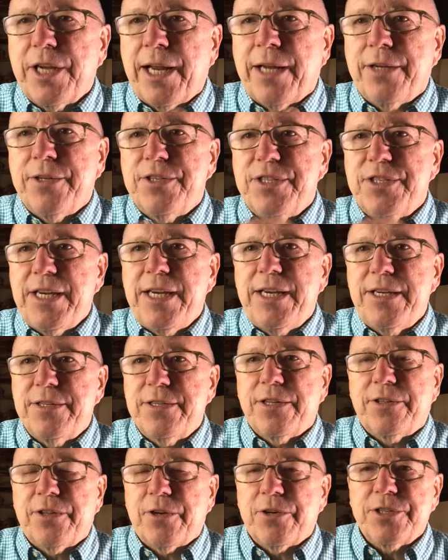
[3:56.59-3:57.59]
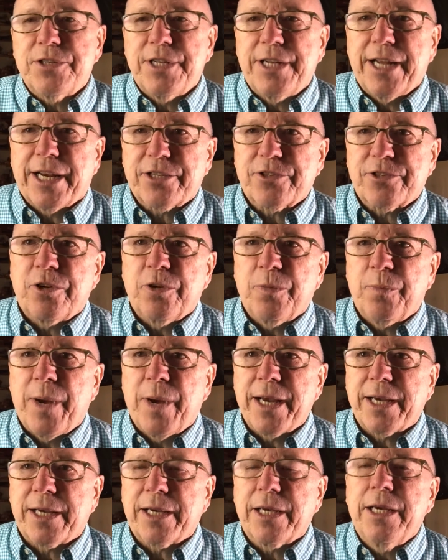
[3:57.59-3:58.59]
and sees that there's an external
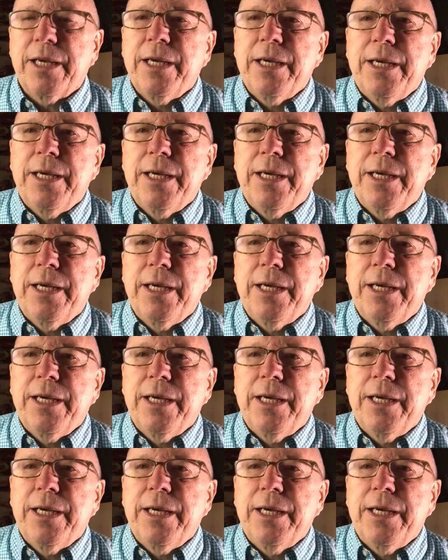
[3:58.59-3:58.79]
mic.